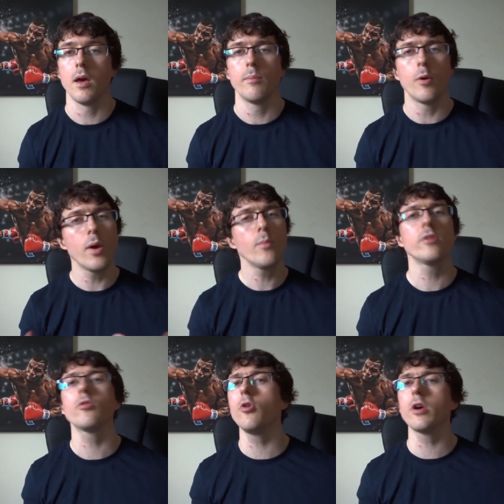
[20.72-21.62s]
But when
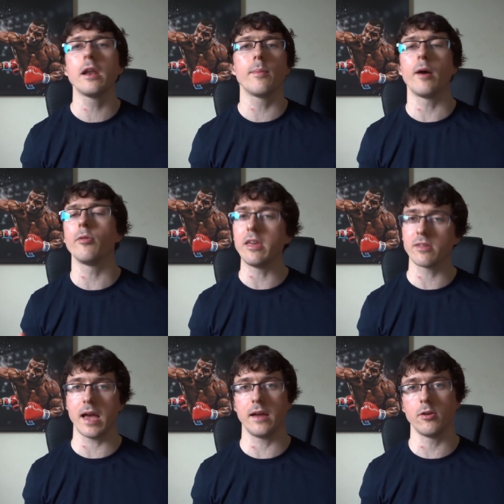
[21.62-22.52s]
we're talking about these
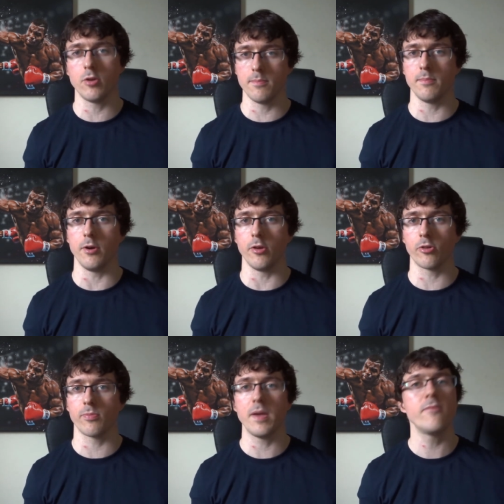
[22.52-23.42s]
kind of
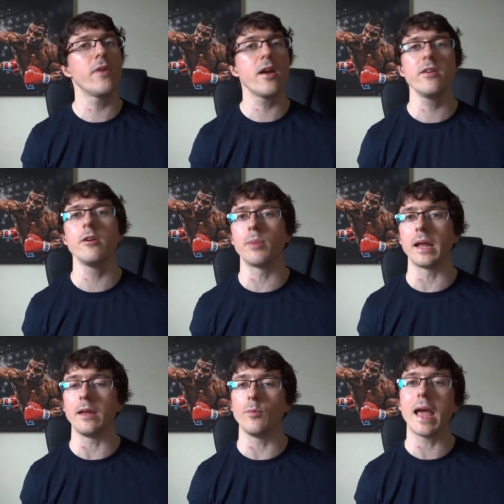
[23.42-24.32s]
numbers,
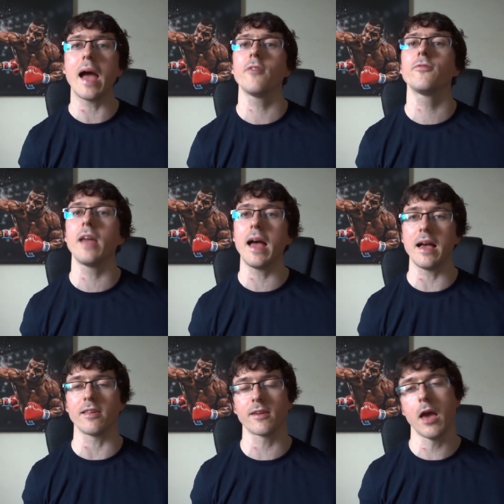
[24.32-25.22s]
invariably we have to
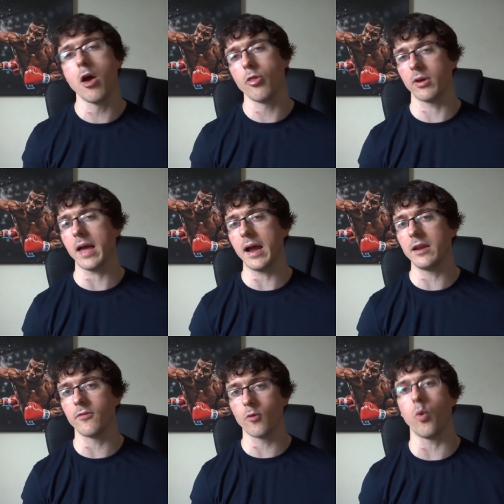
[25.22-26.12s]
ask the
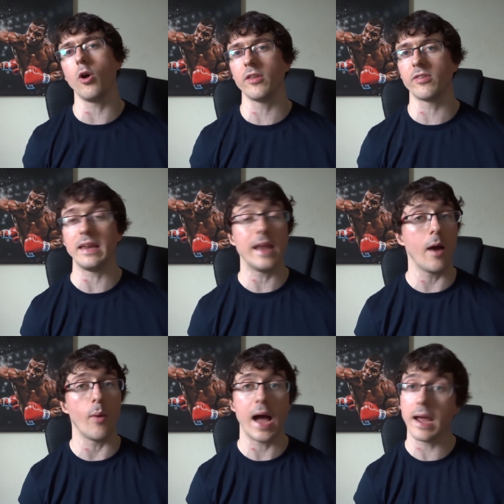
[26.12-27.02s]
kind of quality.
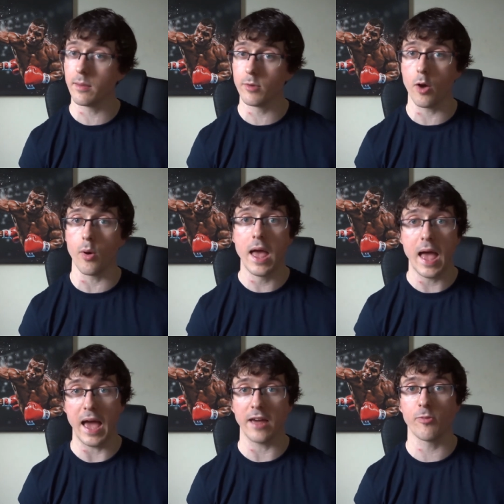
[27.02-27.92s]
Now, I am no
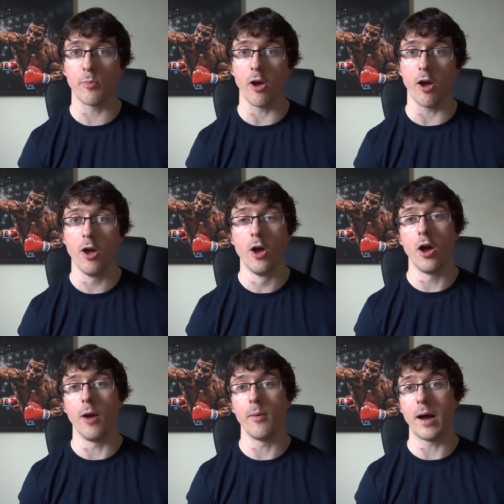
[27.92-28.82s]
expert
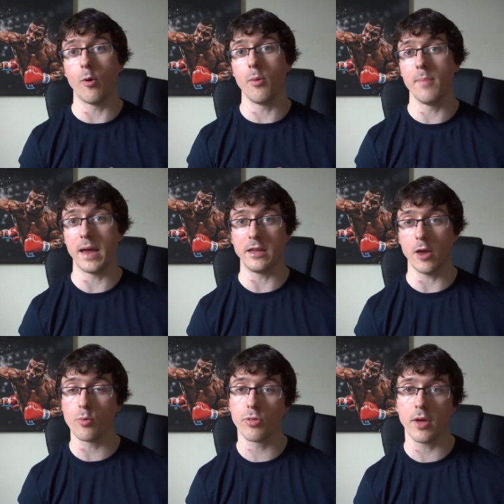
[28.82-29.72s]
about
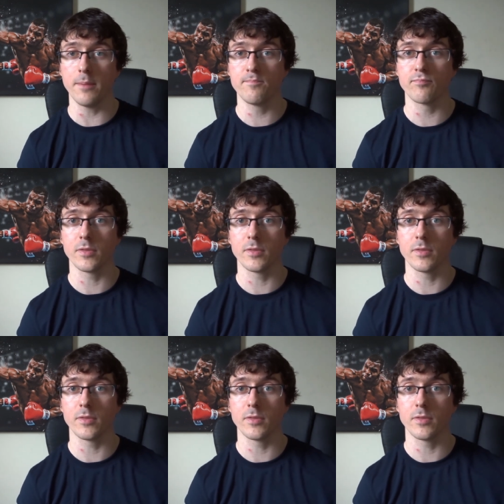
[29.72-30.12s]
Menayothin